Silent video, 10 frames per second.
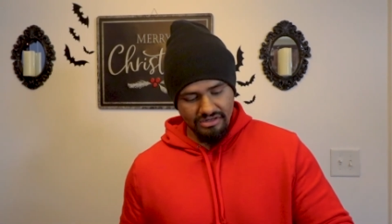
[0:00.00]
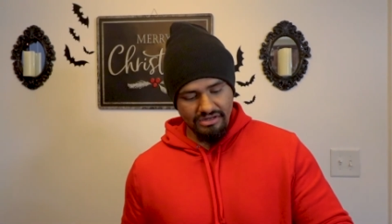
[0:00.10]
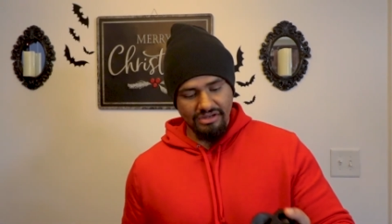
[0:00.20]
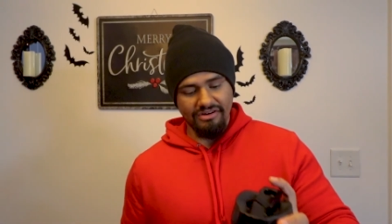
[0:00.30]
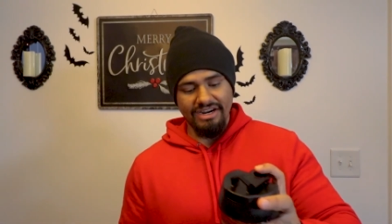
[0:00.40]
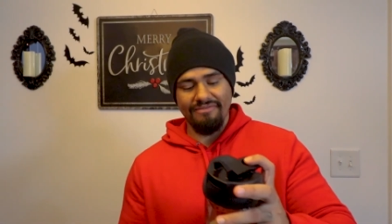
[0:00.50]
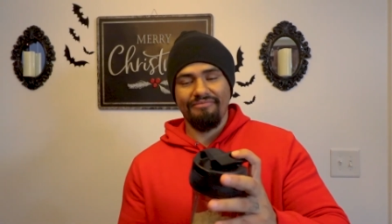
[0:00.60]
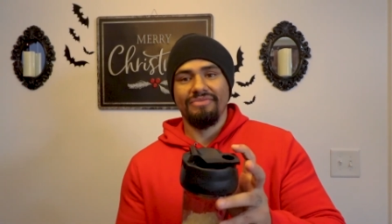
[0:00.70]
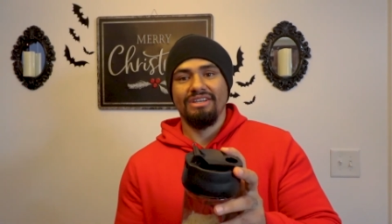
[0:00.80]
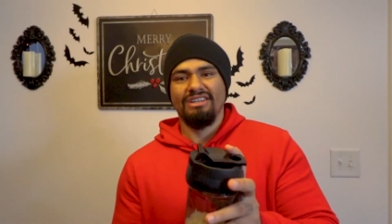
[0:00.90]
alright,
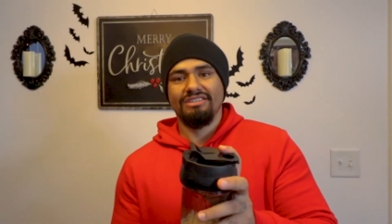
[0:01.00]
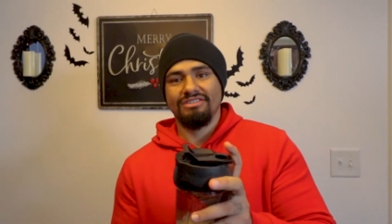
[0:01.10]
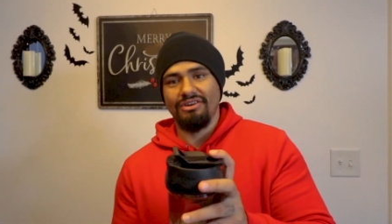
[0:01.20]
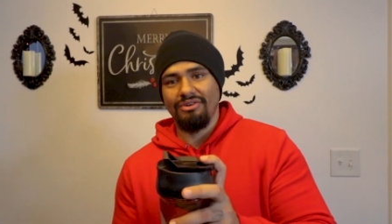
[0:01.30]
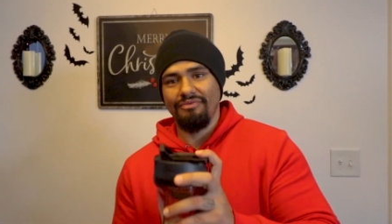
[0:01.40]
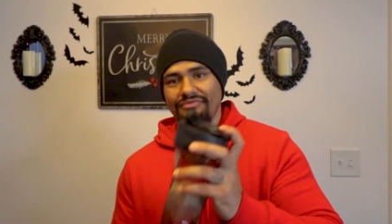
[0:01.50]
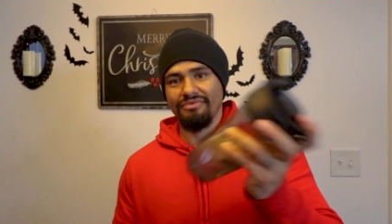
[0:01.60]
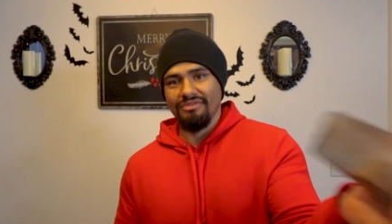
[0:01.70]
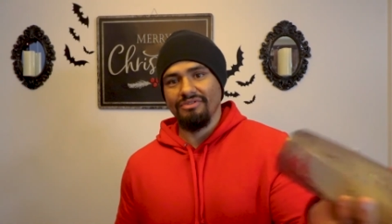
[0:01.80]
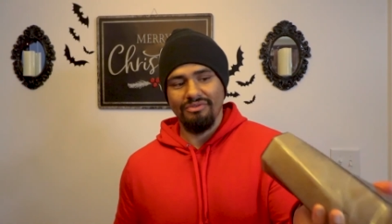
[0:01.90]
so
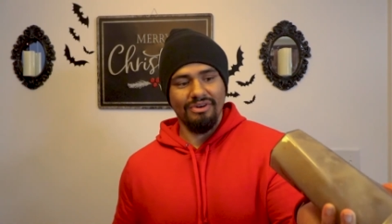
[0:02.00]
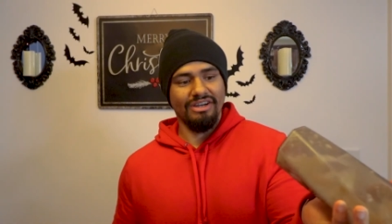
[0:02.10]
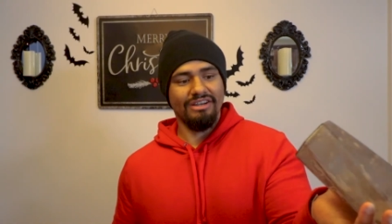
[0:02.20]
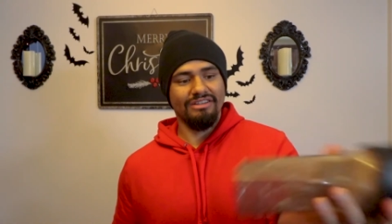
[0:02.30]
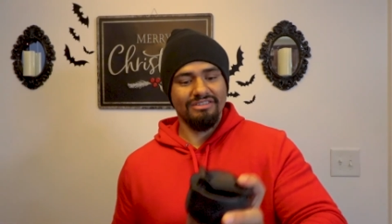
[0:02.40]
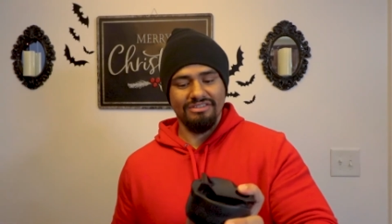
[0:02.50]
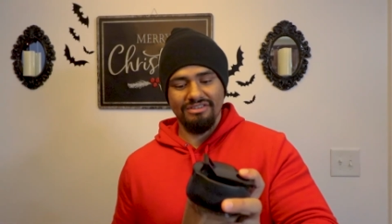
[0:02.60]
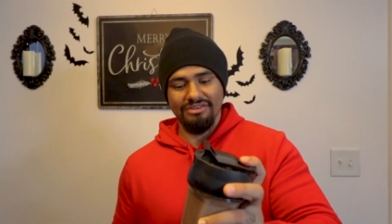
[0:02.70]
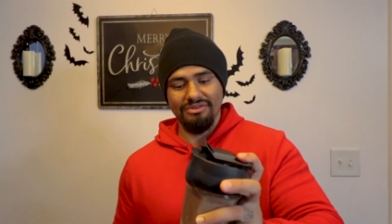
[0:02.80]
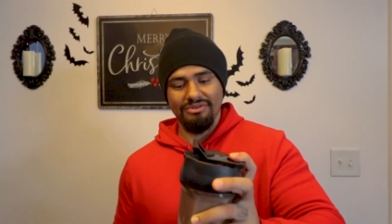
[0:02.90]
1,
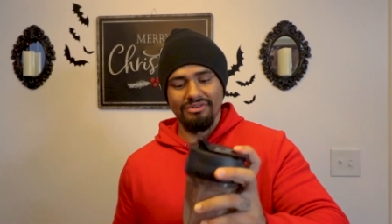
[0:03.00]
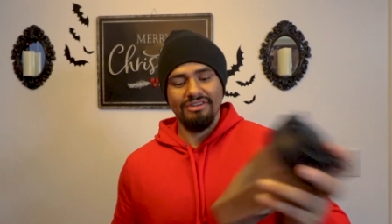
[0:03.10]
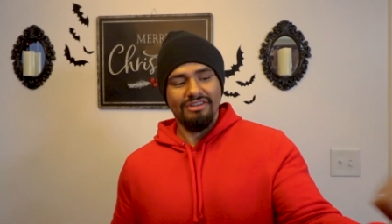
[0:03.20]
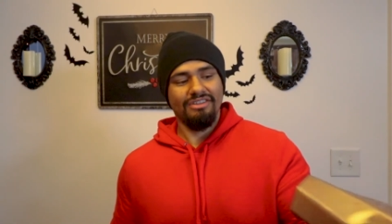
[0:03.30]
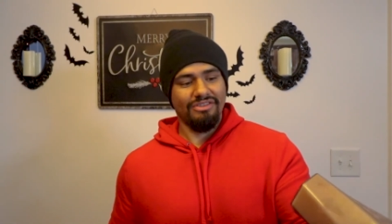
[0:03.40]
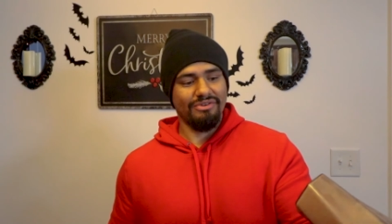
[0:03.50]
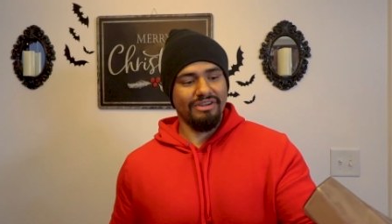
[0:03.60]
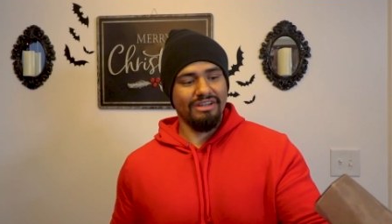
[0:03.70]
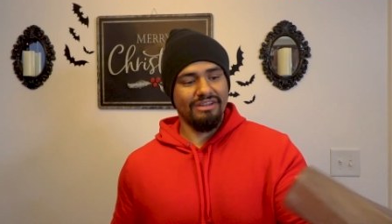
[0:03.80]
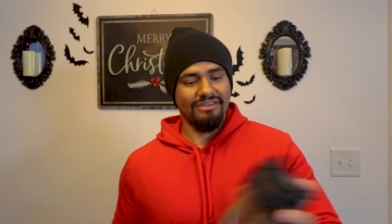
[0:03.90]
2,
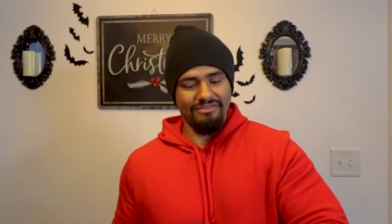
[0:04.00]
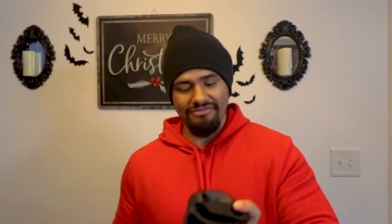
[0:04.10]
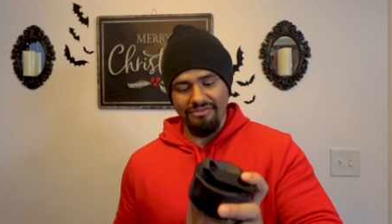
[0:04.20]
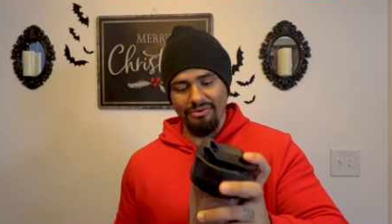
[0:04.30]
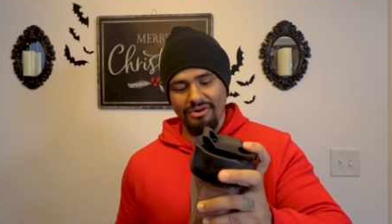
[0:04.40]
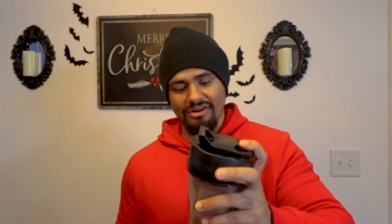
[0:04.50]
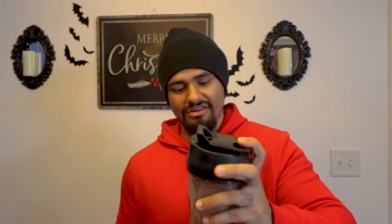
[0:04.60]
3, 4.